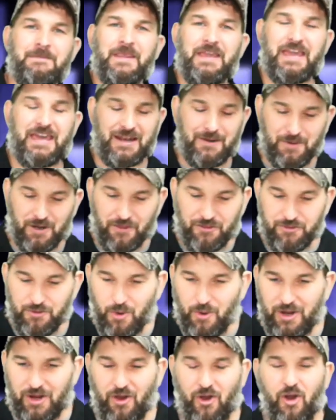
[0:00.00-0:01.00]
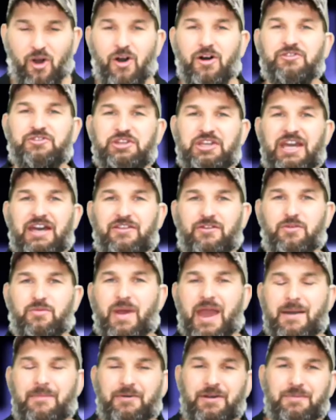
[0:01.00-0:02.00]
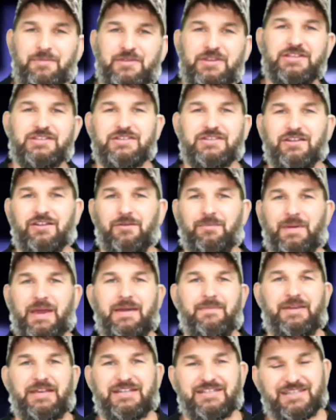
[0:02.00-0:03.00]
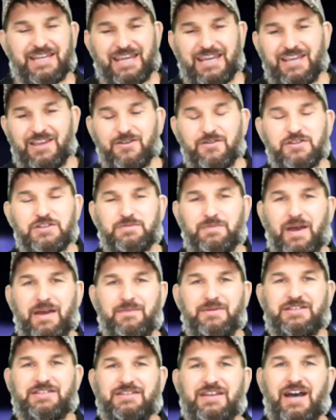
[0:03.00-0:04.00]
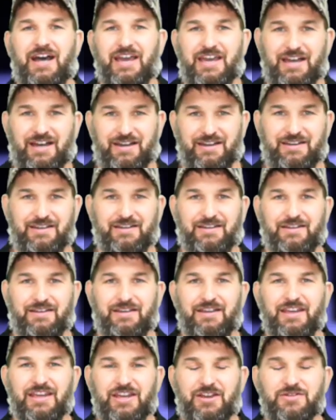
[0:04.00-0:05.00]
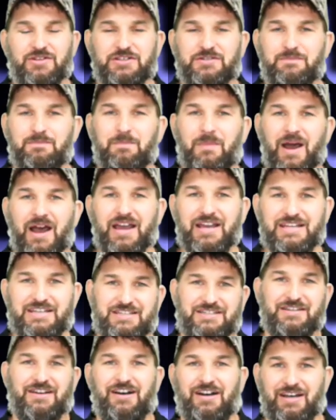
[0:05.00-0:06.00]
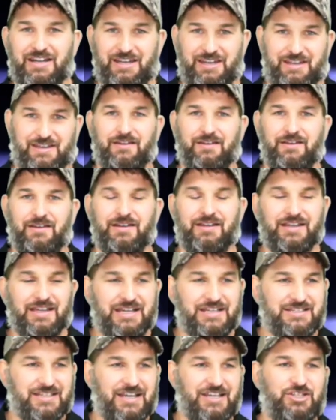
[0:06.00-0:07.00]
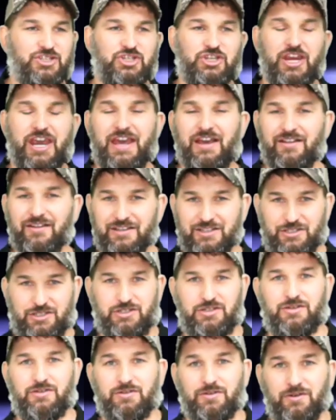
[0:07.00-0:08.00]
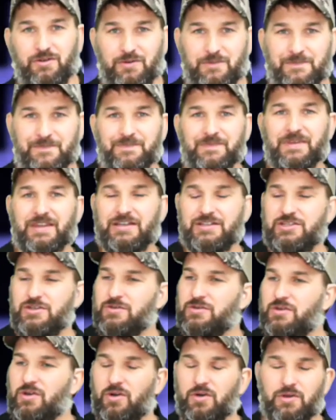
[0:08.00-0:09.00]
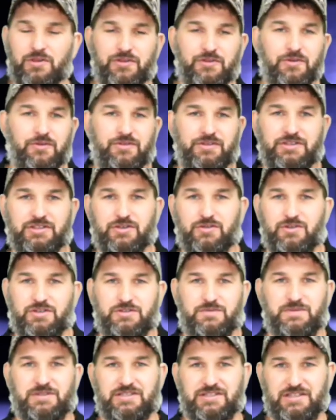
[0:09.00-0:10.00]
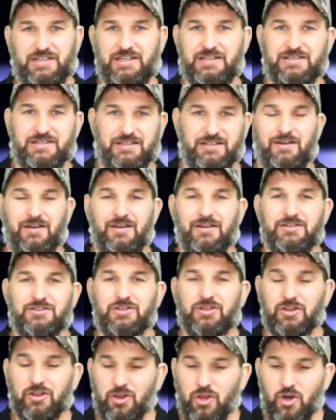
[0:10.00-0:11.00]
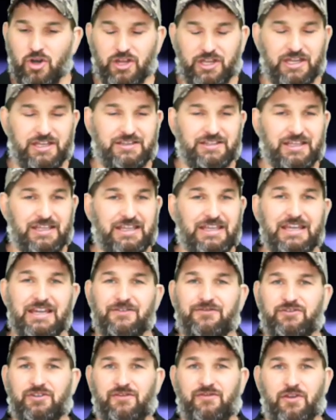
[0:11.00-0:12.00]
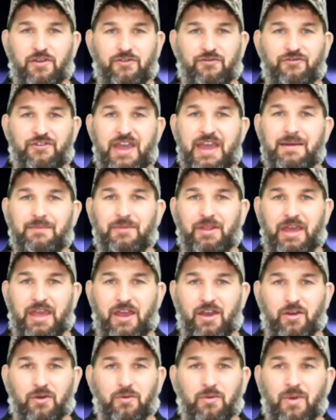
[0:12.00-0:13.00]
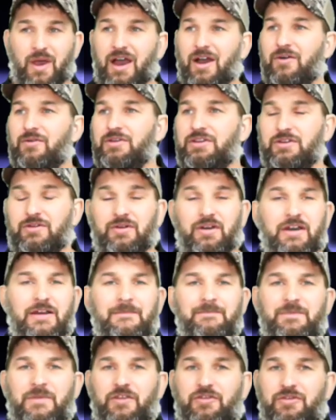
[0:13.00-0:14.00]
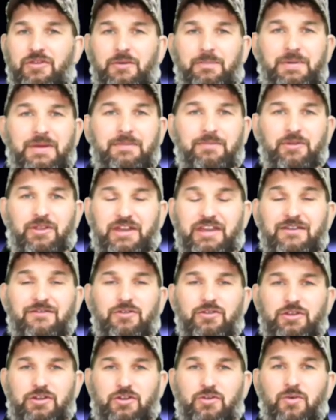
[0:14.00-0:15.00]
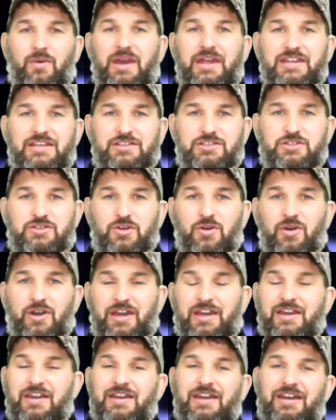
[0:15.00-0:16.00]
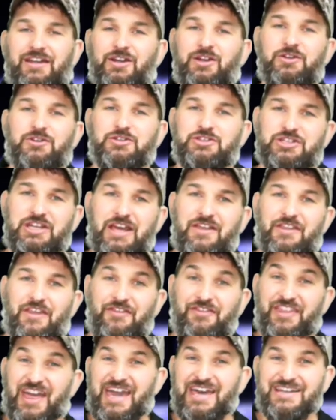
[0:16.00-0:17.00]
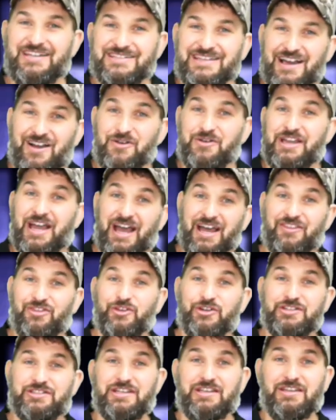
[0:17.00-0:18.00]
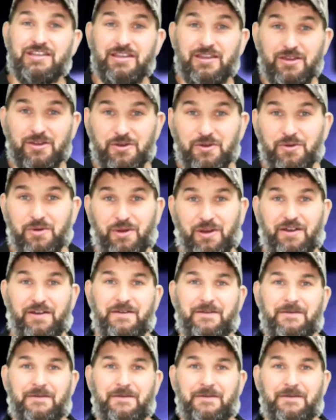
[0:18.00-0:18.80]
And I'm going to throw it all together, wrap it up in this little baby, and say, Here's my Messiah. Here's my son. Guys, I challenge you as you go through this Christmas season to look at the gift of your family around you, the, the people that give you the greatest joy, and understand that that is how God looks at you.